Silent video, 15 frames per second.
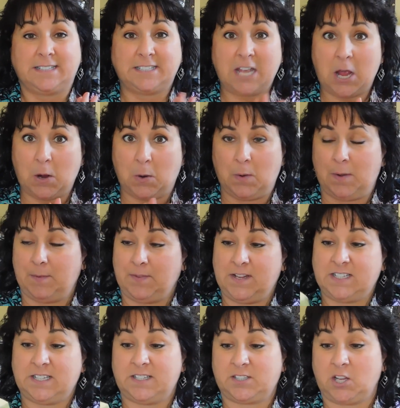So,
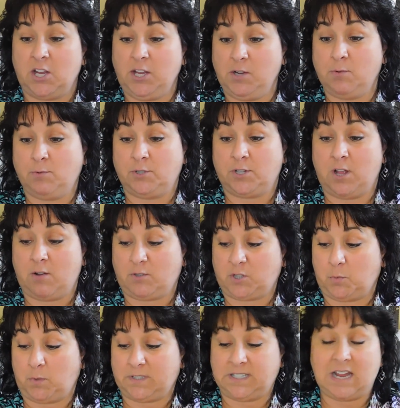this is huge though,
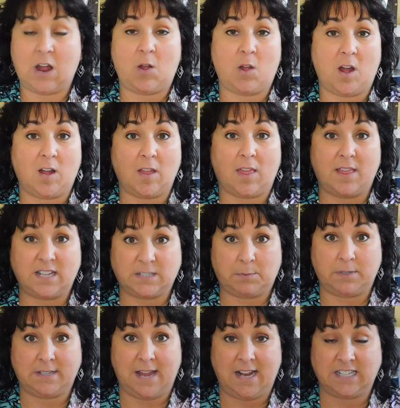so we'll see how long this
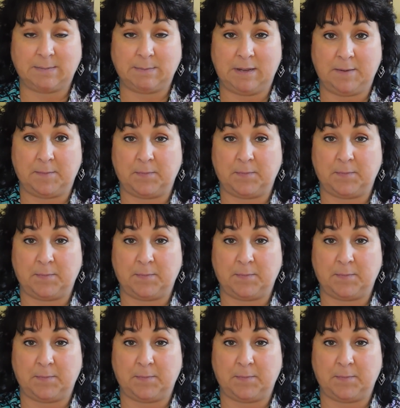one takes me.